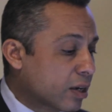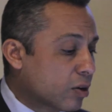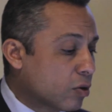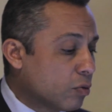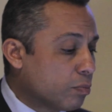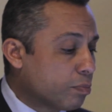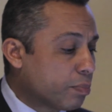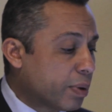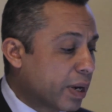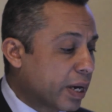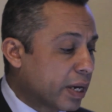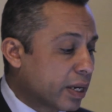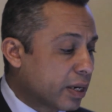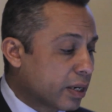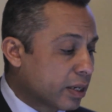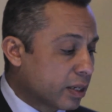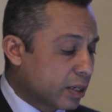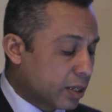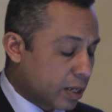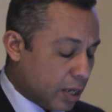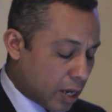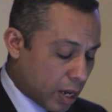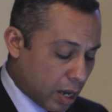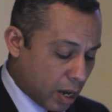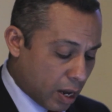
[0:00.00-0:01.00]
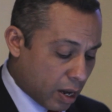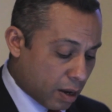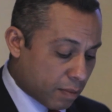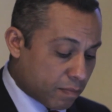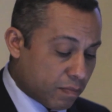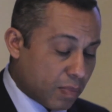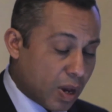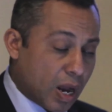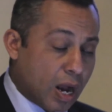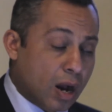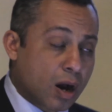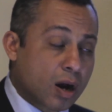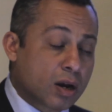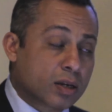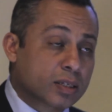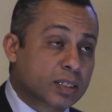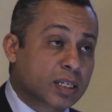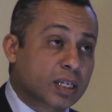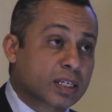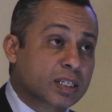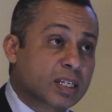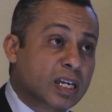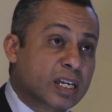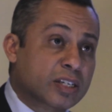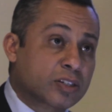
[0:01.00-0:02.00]
comparing our
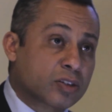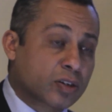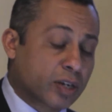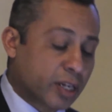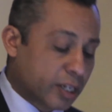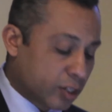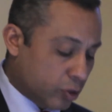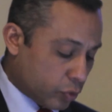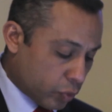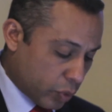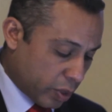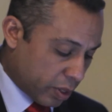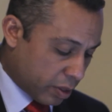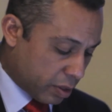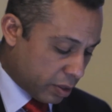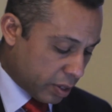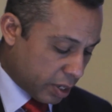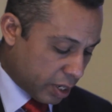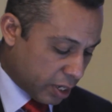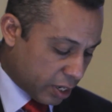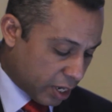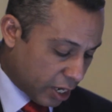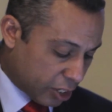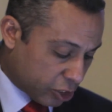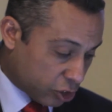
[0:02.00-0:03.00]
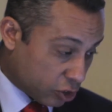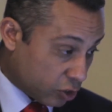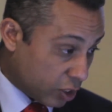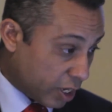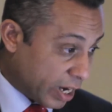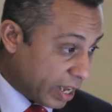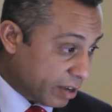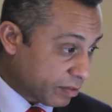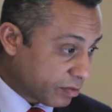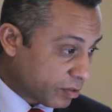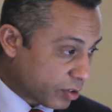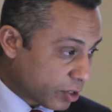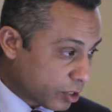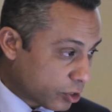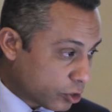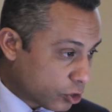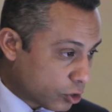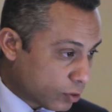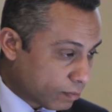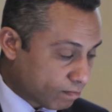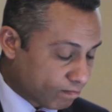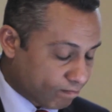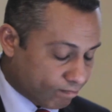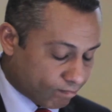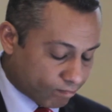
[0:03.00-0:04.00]
success rate with the national average.
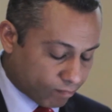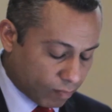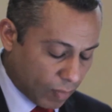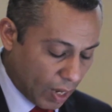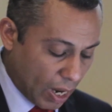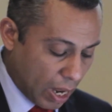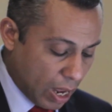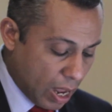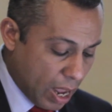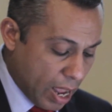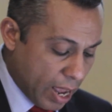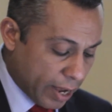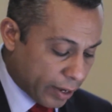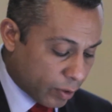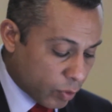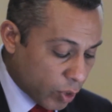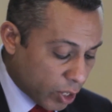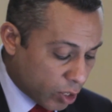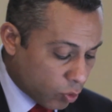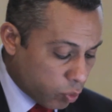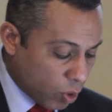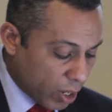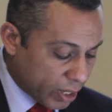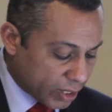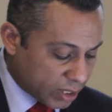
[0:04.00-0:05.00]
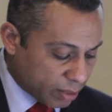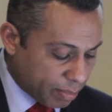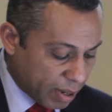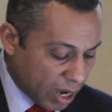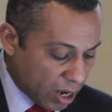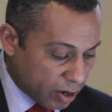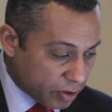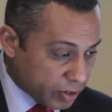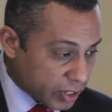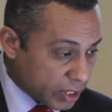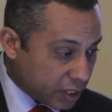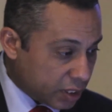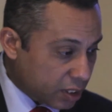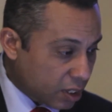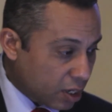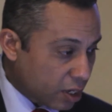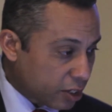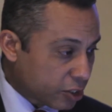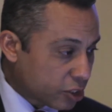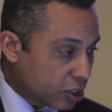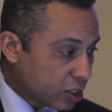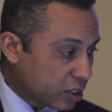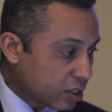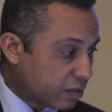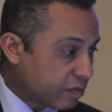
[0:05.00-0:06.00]
Quick word about
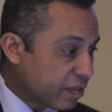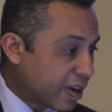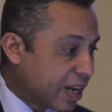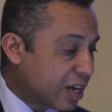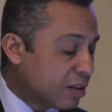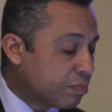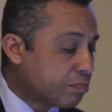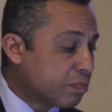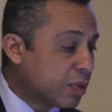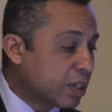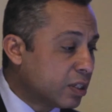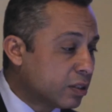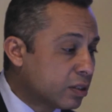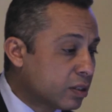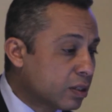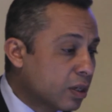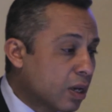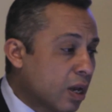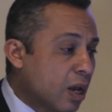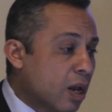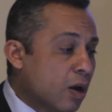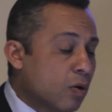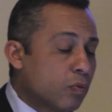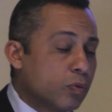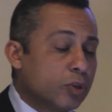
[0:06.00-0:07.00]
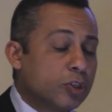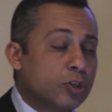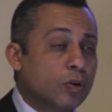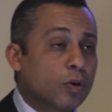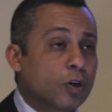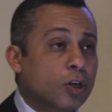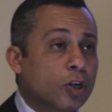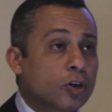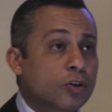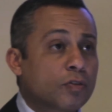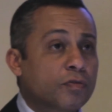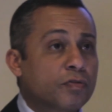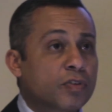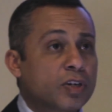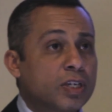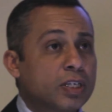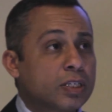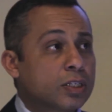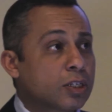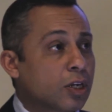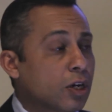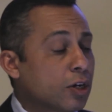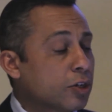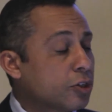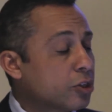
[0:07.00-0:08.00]
research and development. We do a lot of
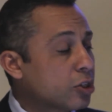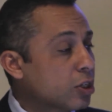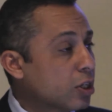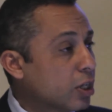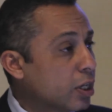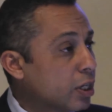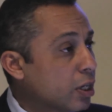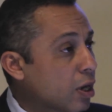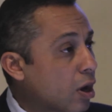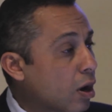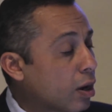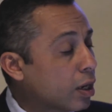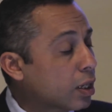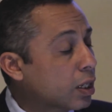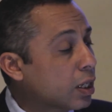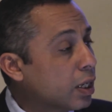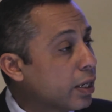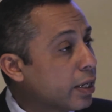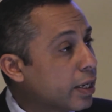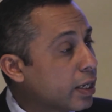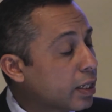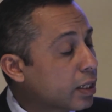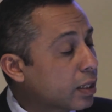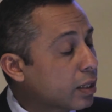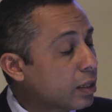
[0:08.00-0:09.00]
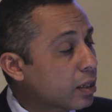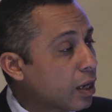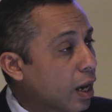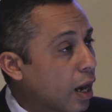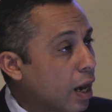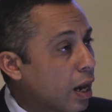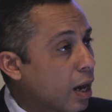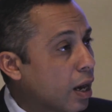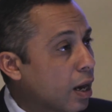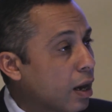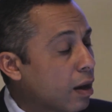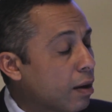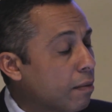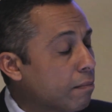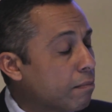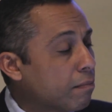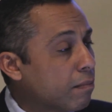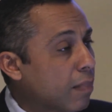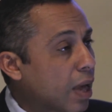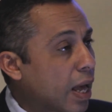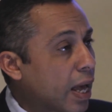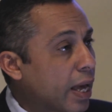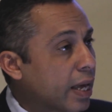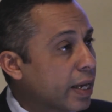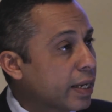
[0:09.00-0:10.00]
research in our clinic
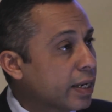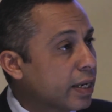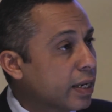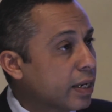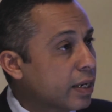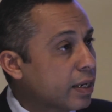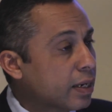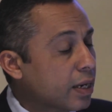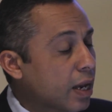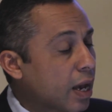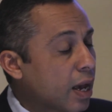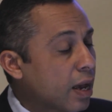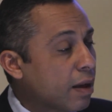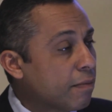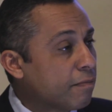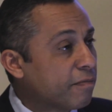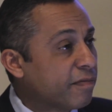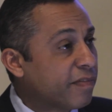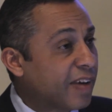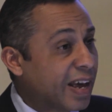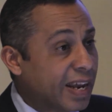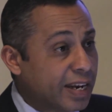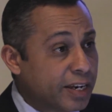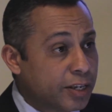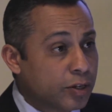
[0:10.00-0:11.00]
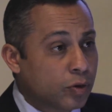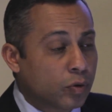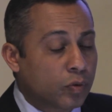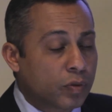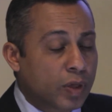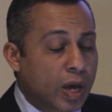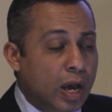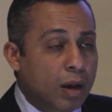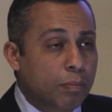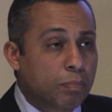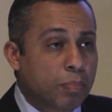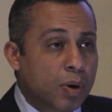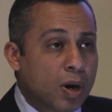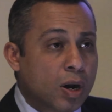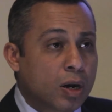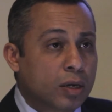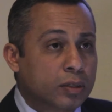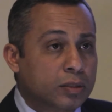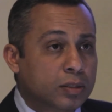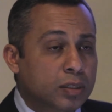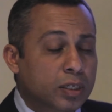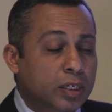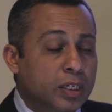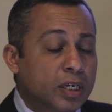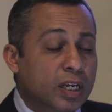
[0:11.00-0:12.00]
and value that
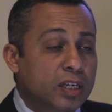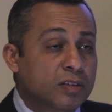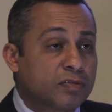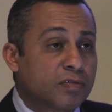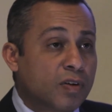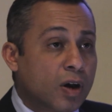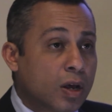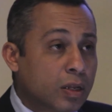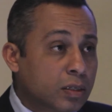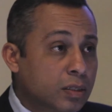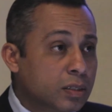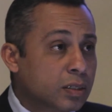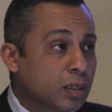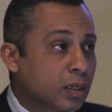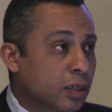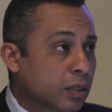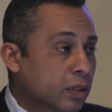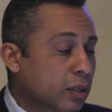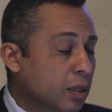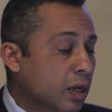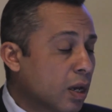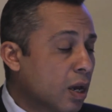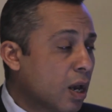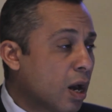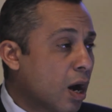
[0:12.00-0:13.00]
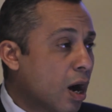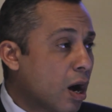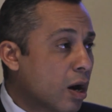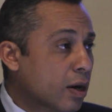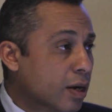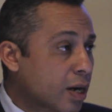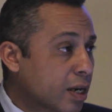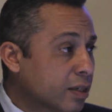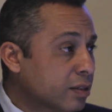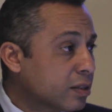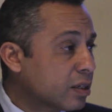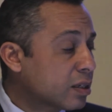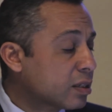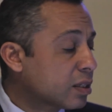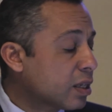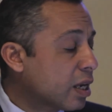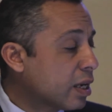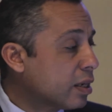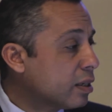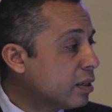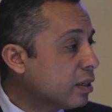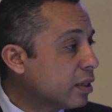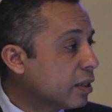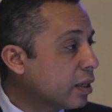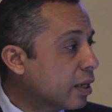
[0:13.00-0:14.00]
part in advancing our
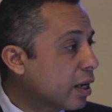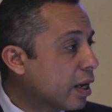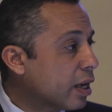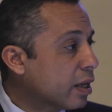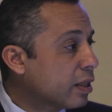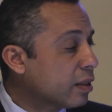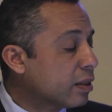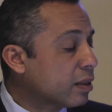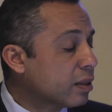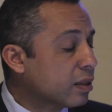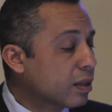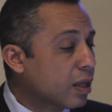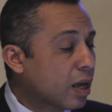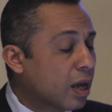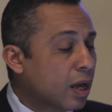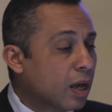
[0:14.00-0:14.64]
understanding and